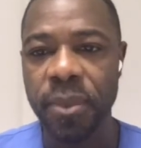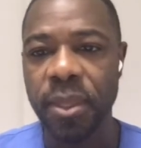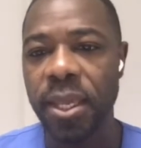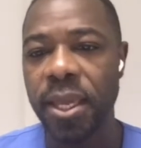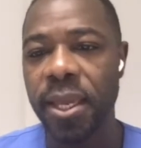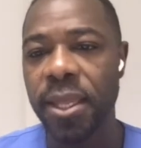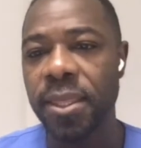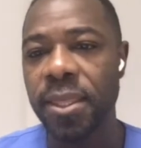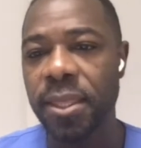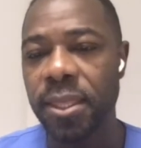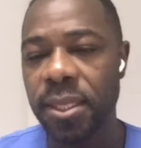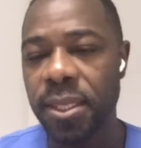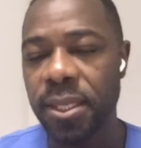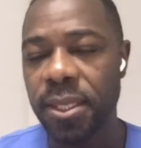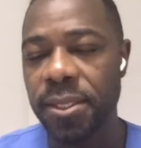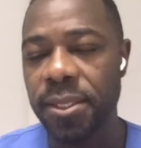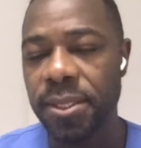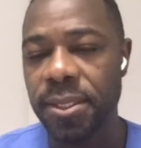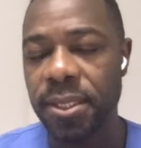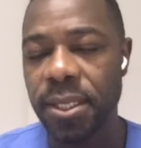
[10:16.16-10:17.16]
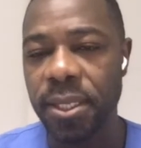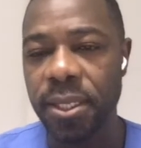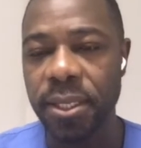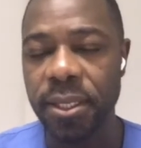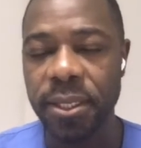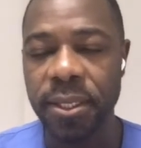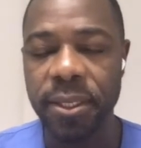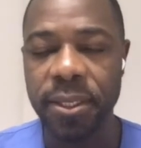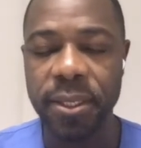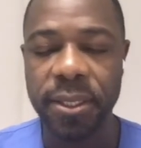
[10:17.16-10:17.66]
And this
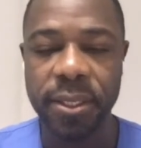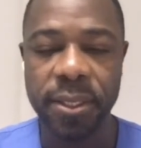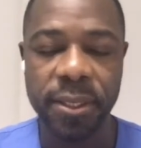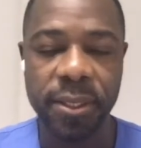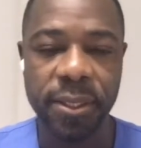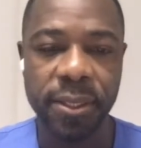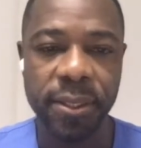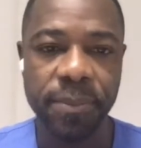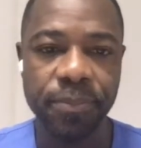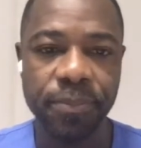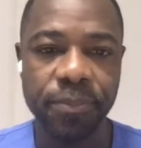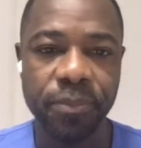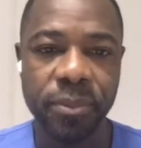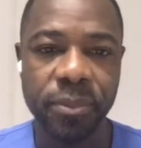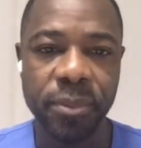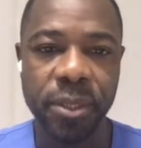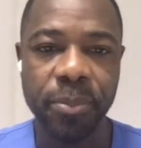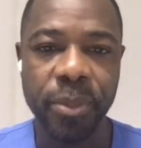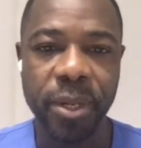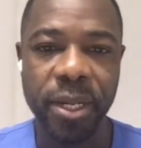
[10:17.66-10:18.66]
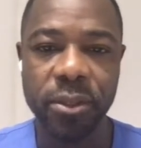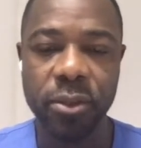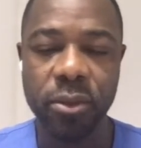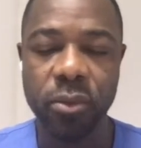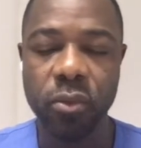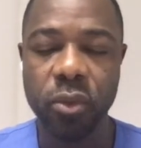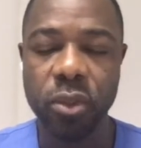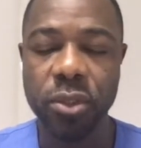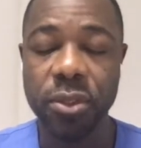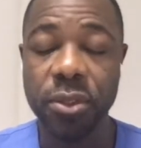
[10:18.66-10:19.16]
the
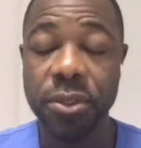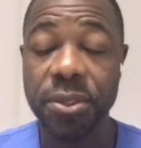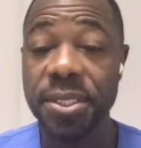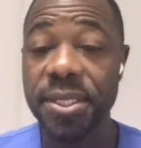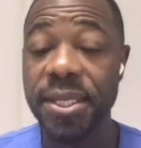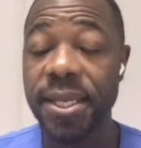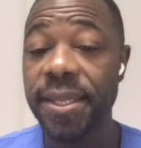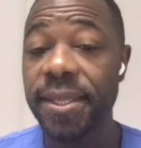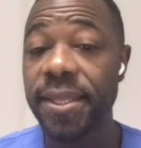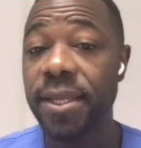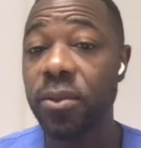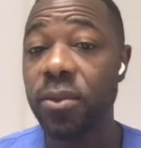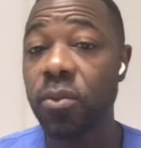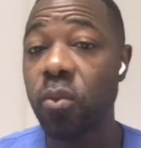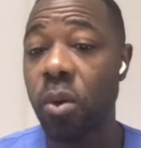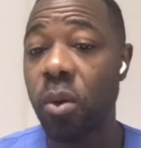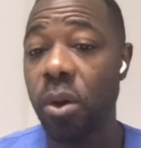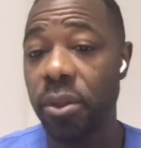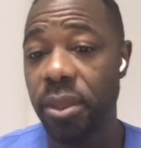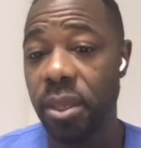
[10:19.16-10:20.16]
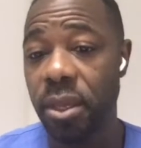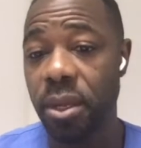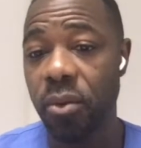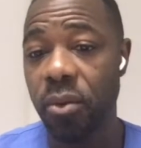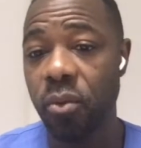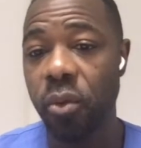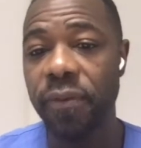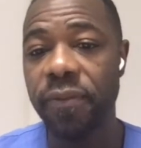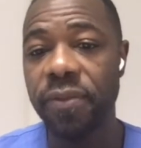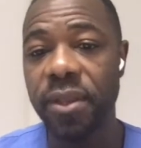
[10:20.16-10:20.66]
pattern was sustained at 1 year,
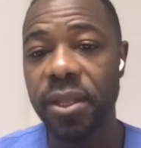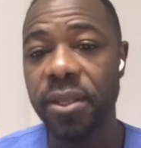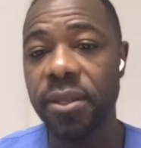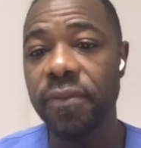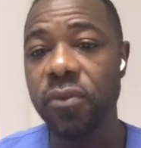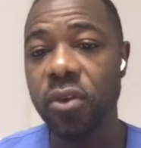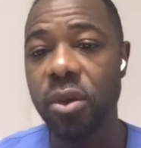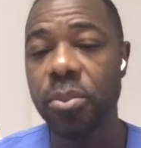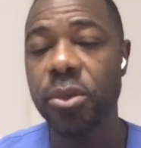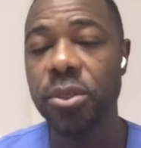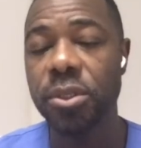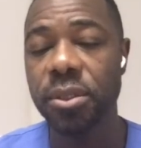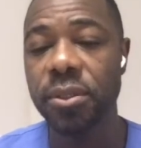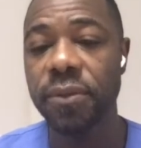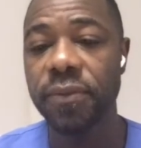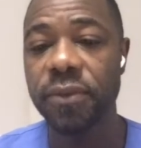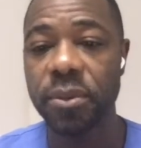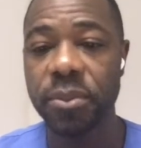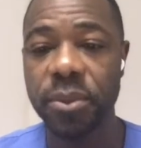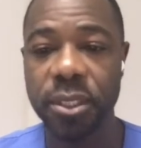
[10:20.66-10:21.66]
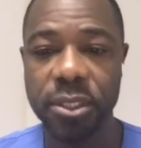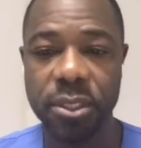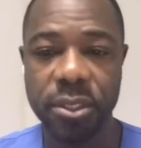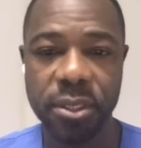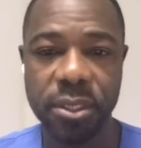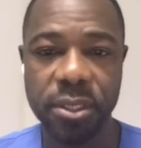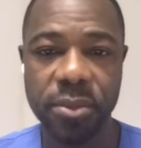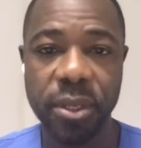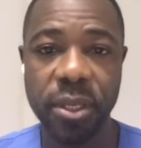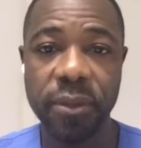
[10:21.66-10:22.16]
with 93% of the
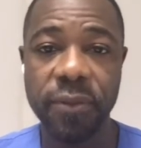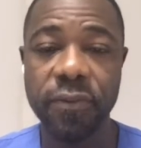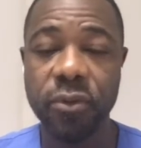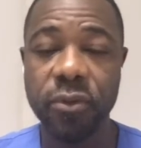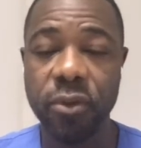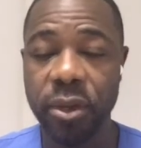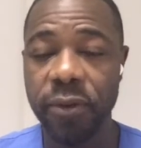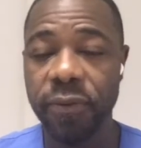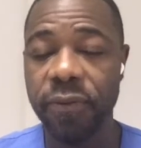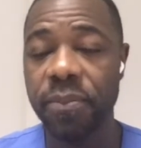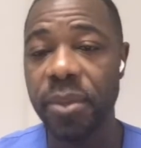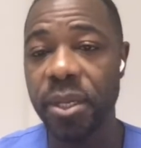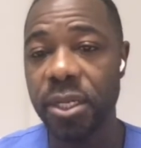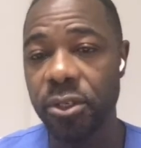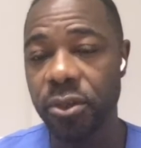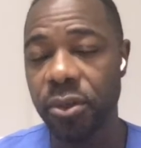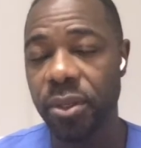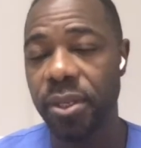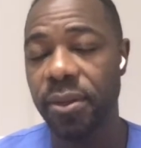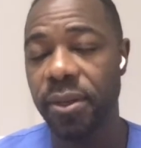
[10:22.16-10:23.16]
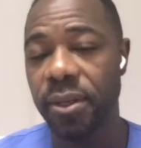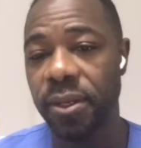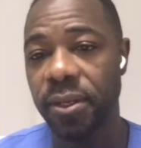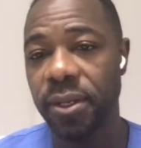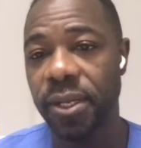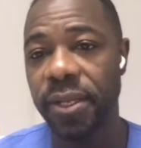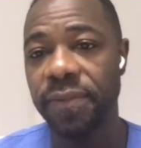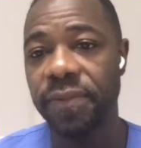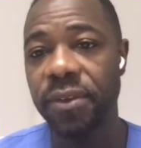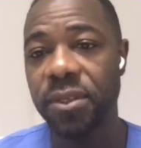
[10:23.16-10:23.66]
patients being free of major
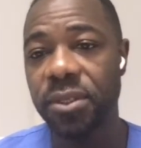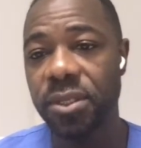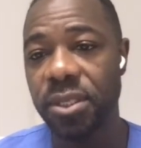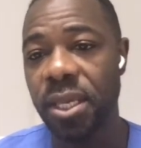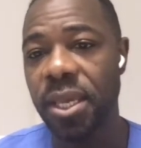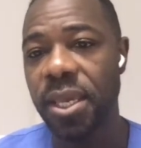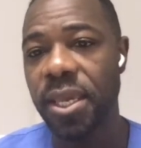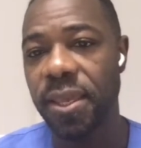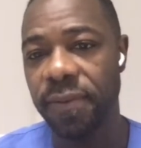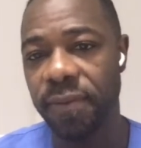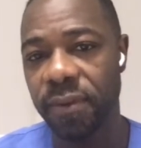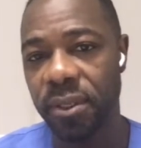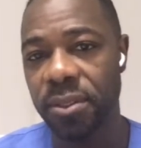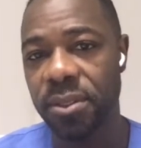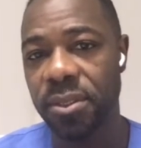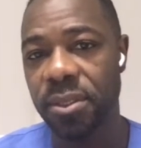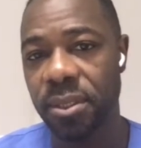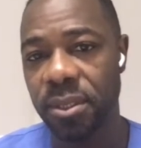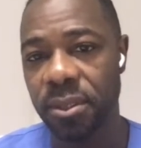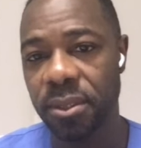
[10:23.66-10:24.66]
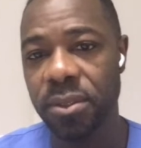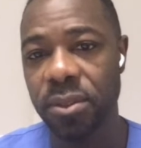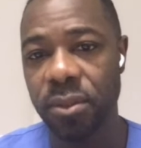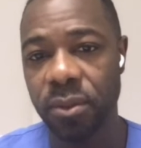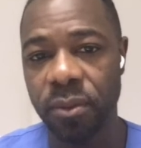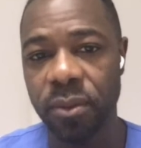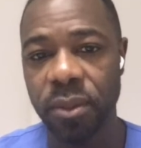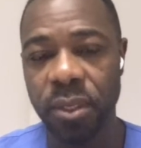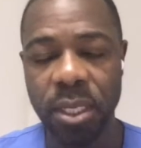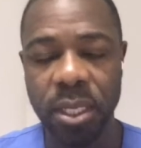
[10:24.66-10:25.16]
adverse events.
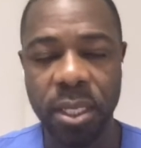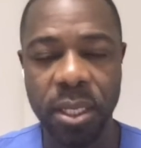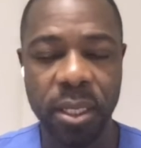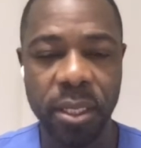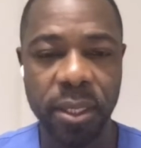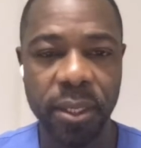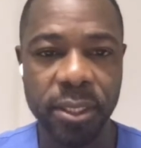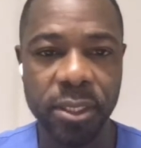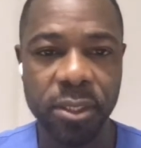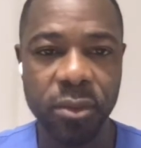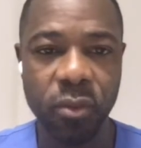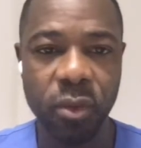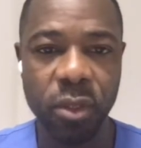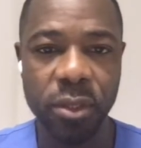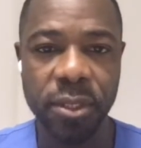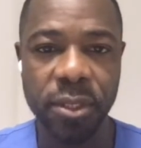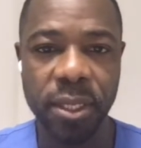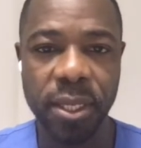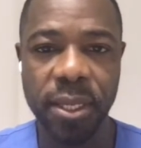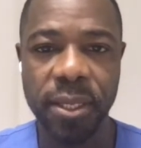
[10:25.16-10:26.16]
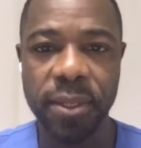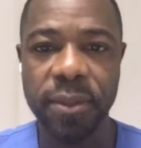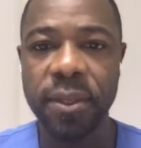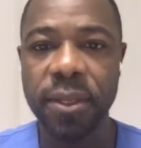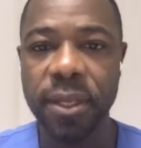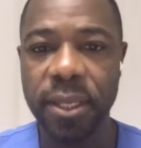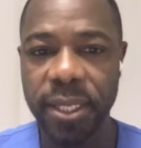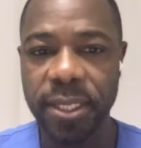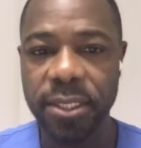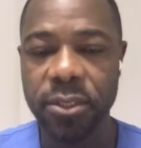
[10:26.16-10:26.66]
Once again,
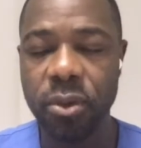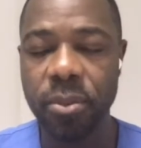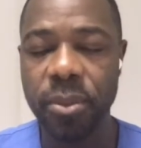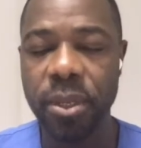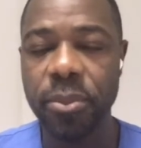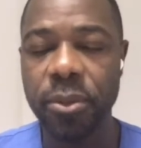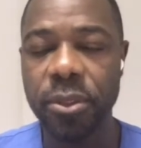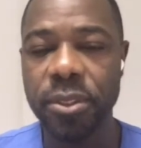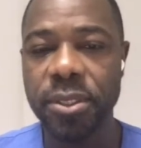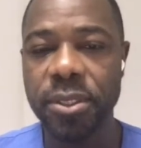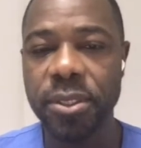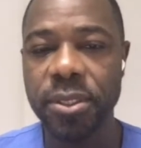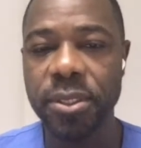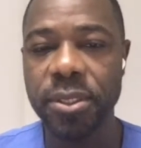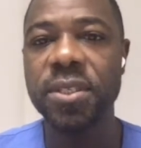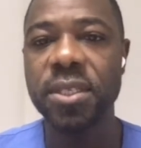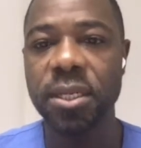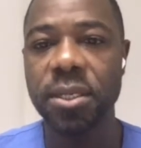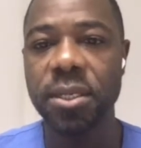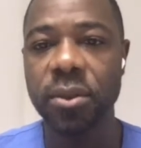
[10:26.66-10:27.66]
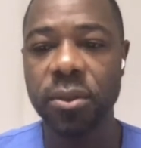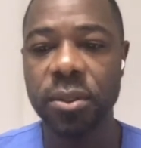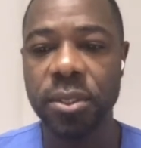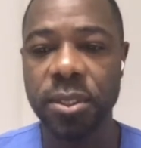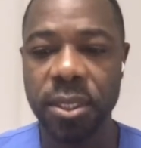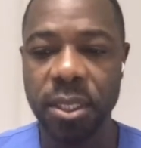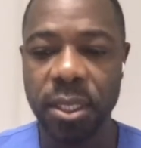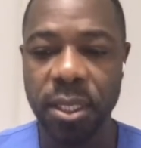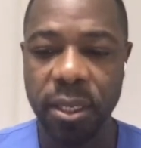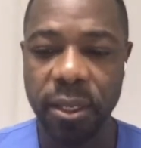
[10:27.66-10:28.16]
extremely positive
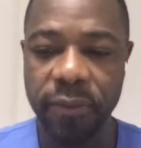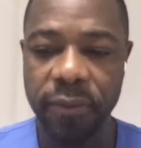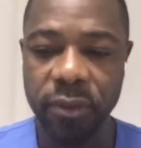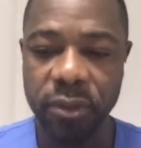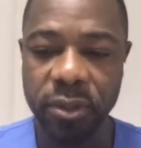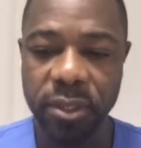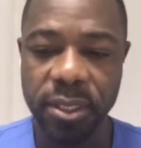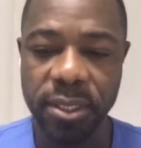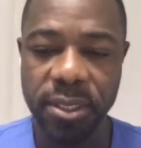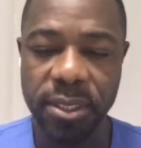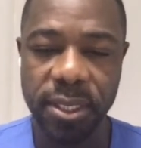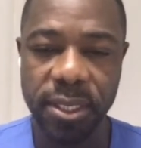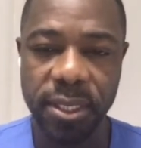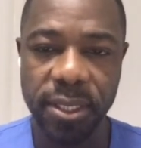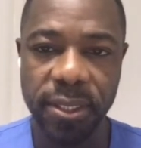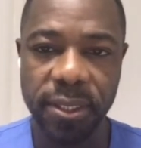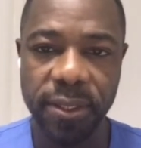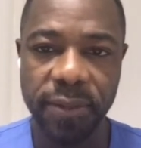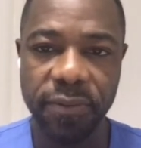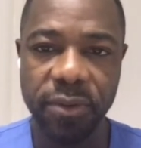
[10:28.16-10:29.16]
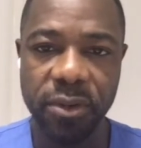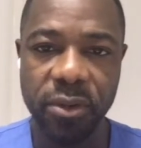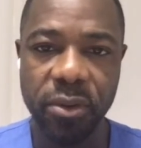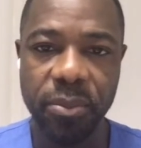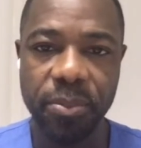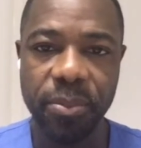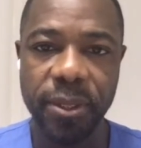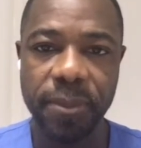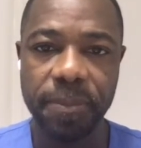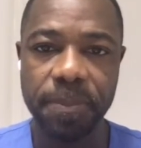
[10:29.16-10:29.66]
signals for this
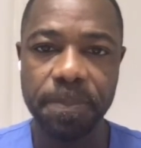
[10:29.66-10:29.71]
therapy.